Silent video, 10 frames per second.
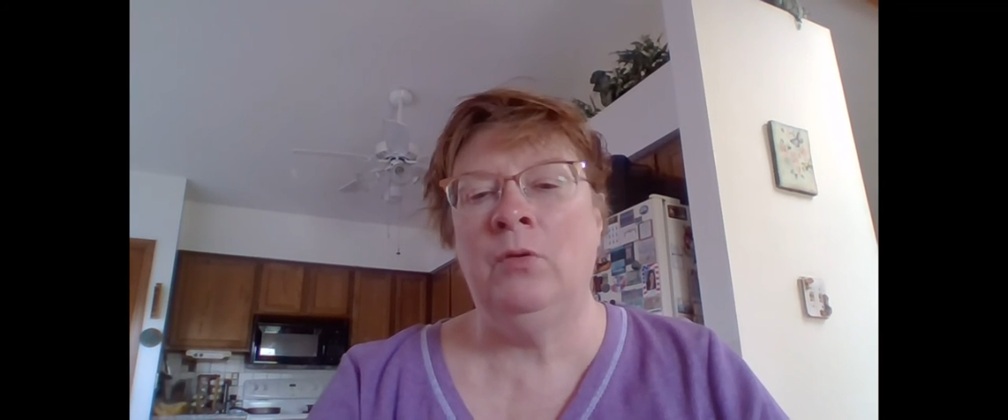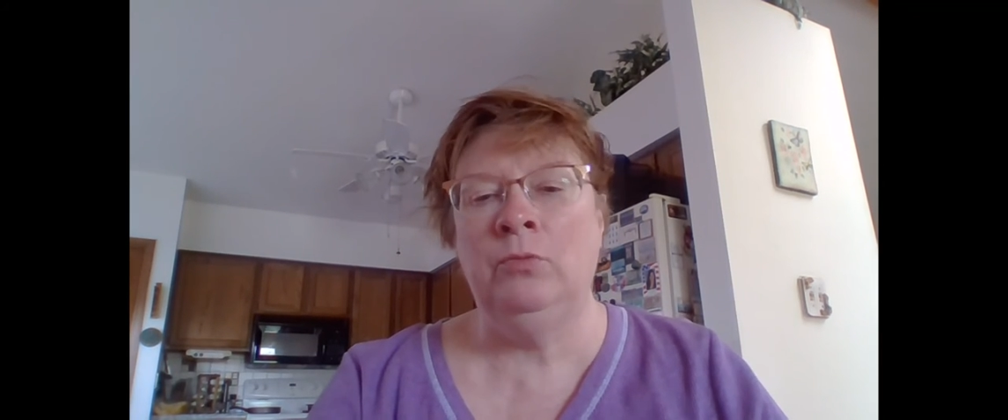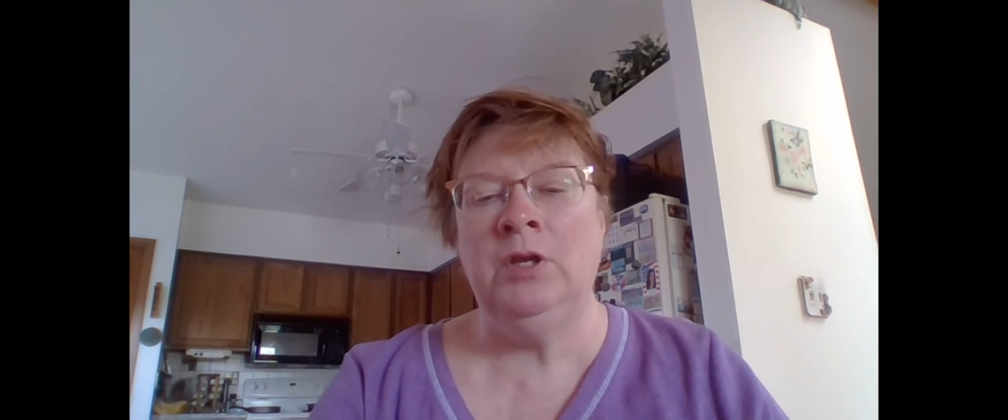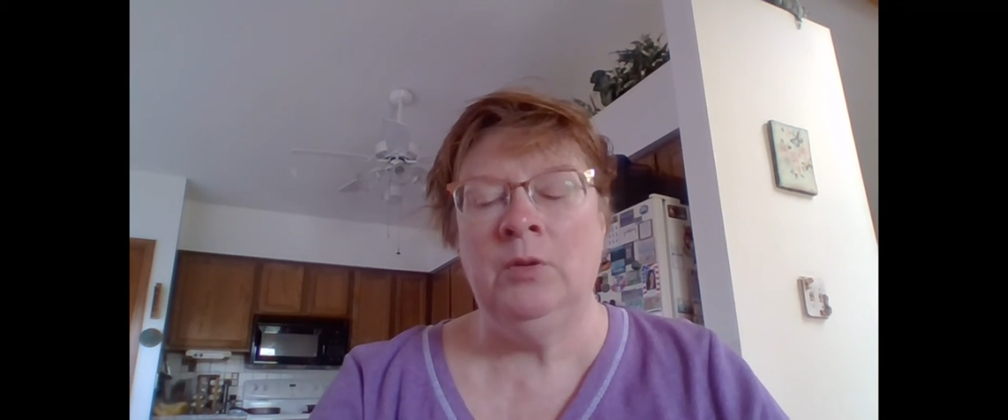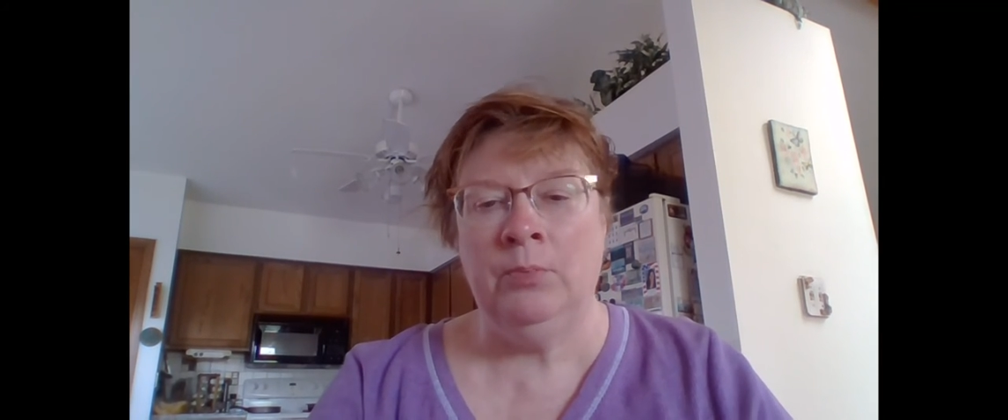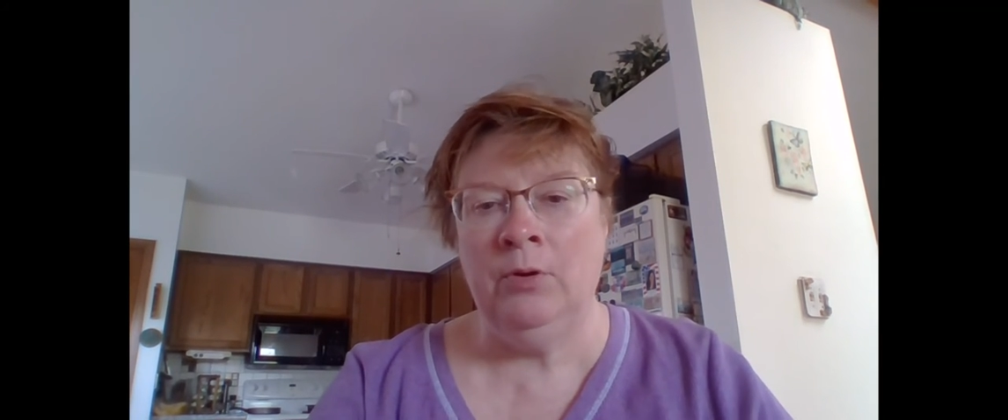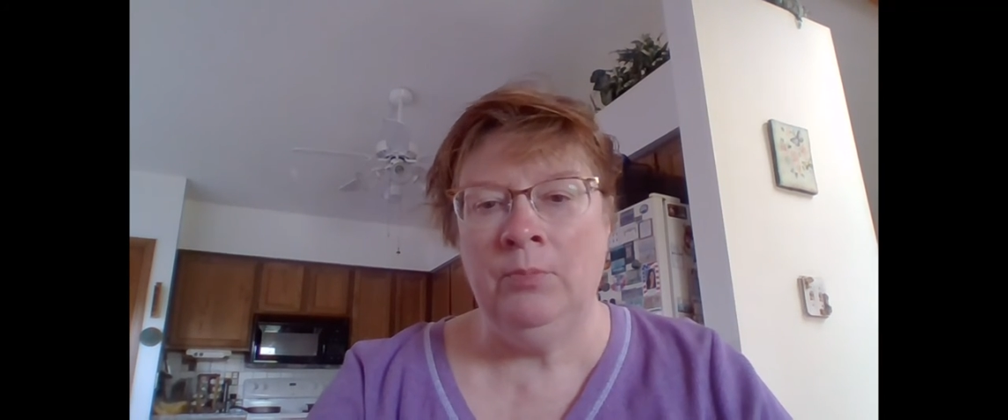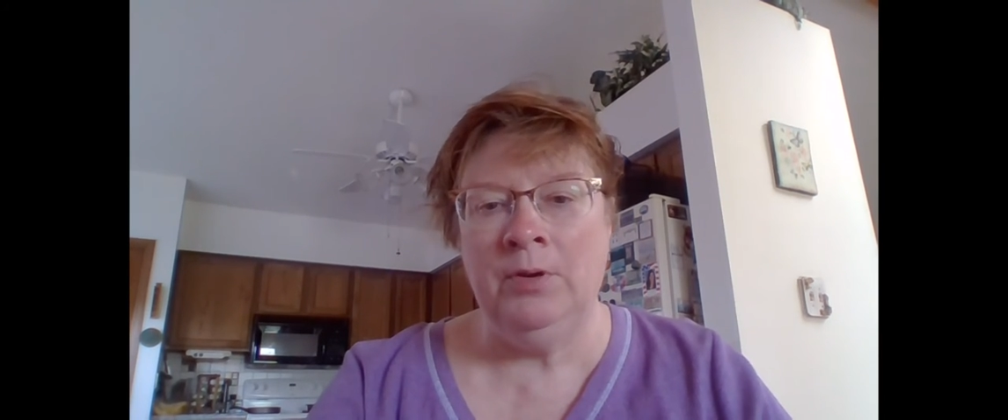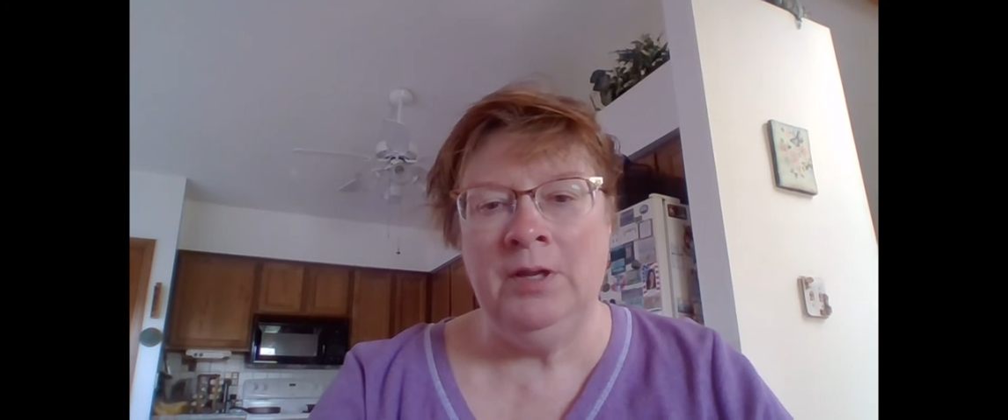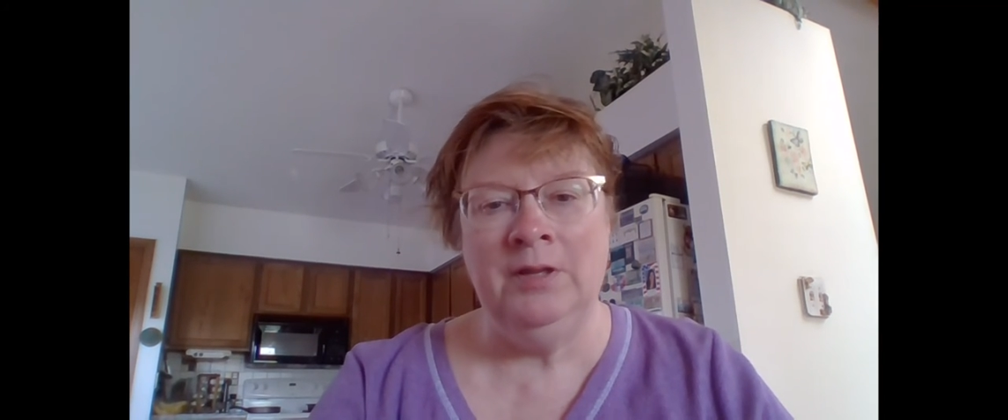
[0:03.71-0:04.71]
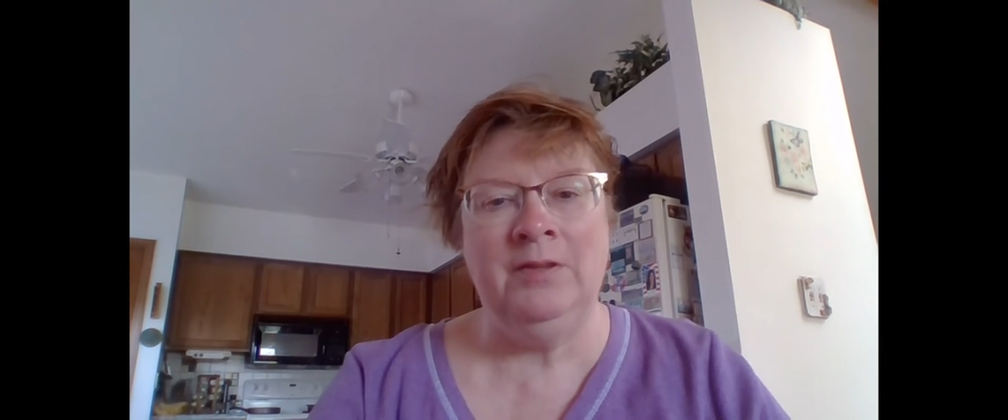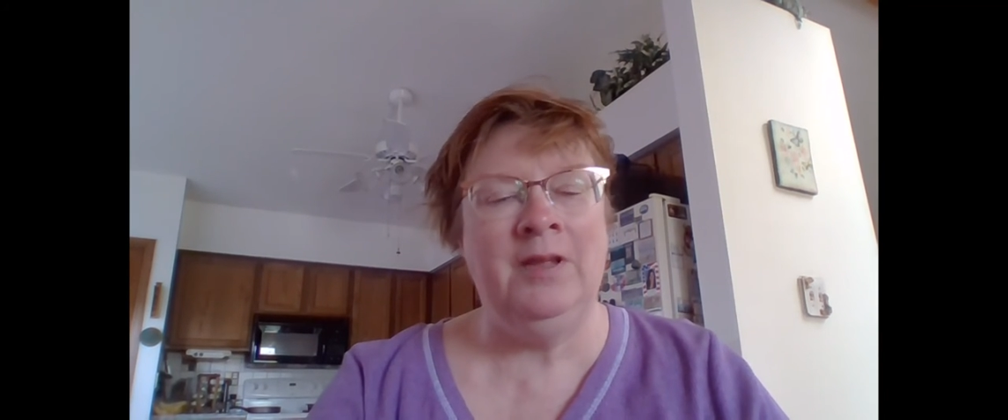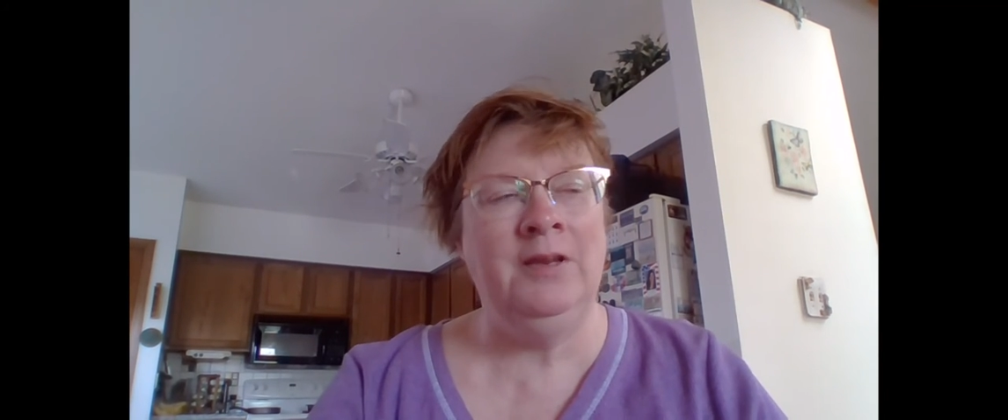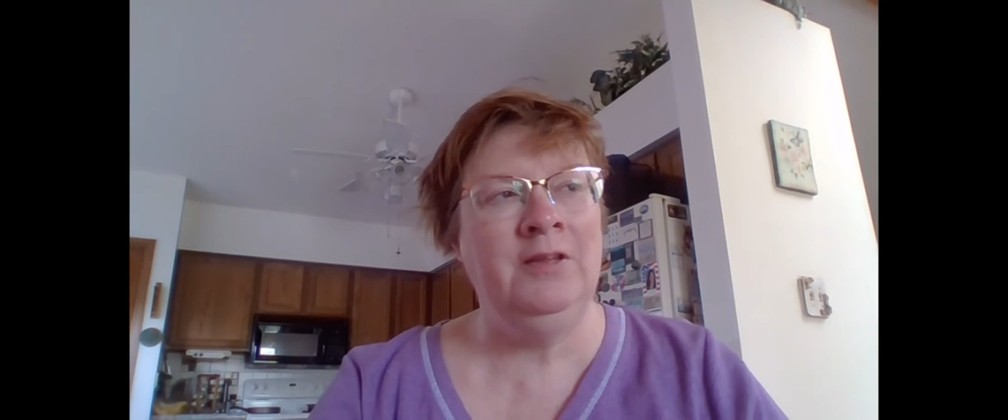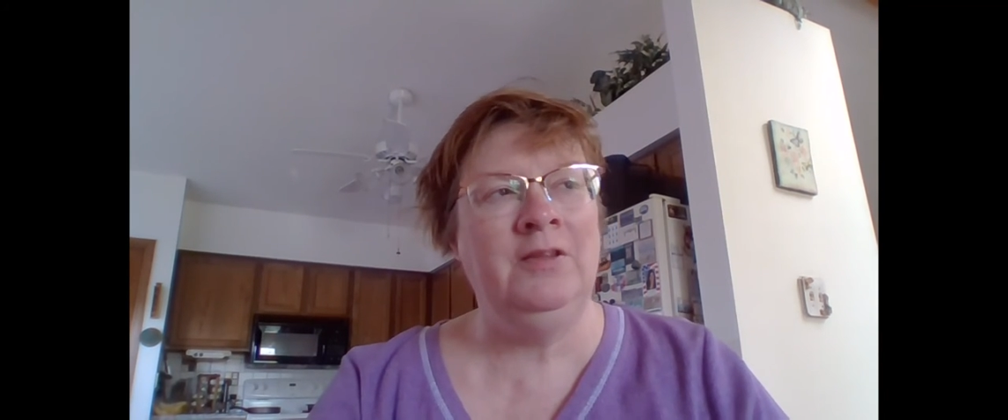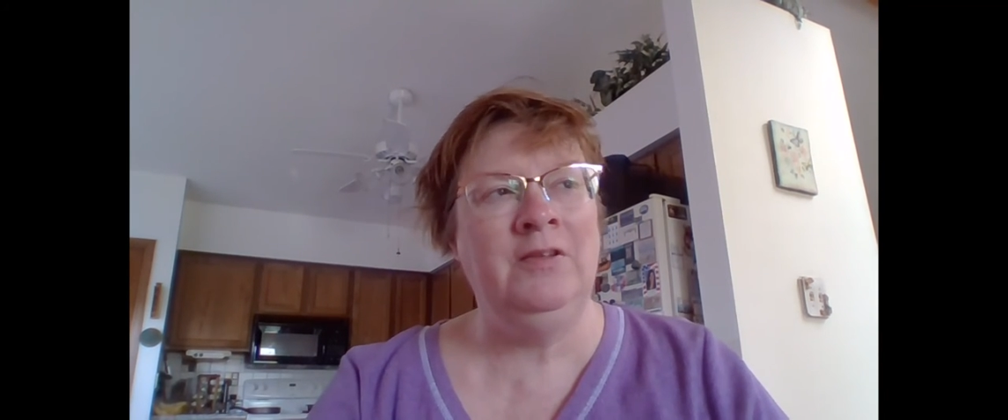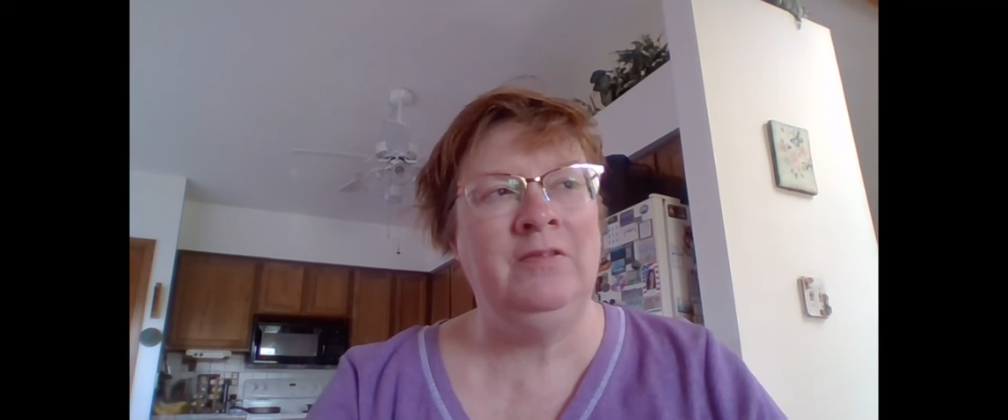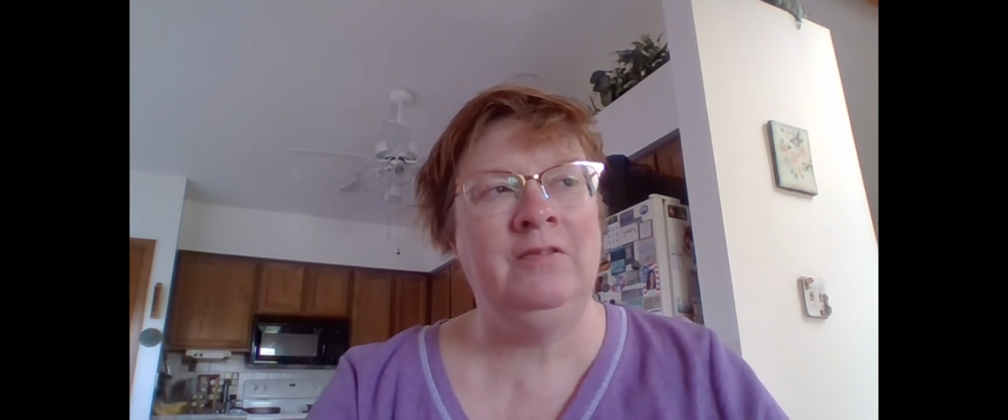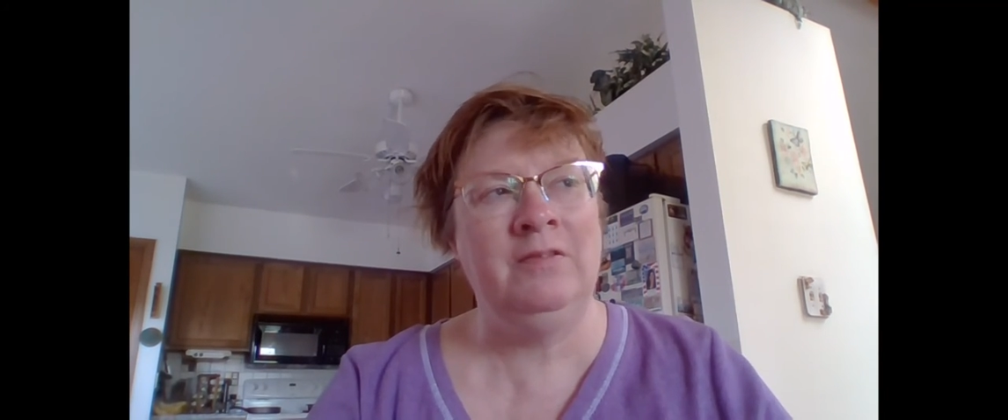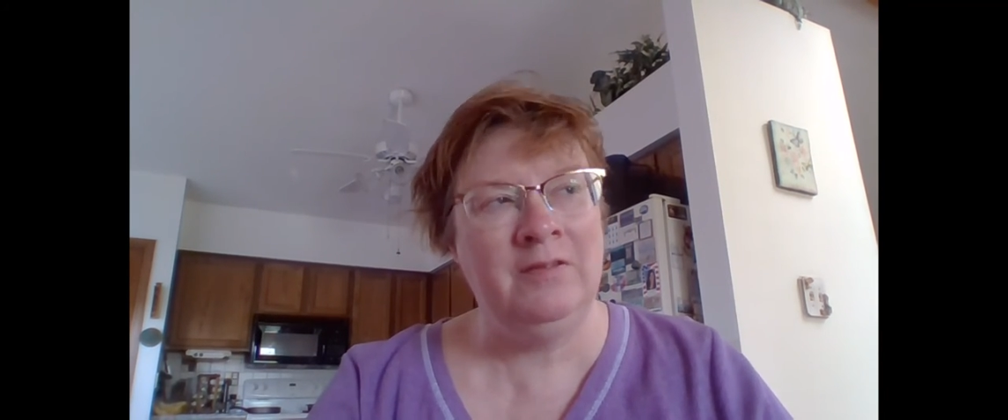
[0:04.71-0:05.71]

only appropriate that in this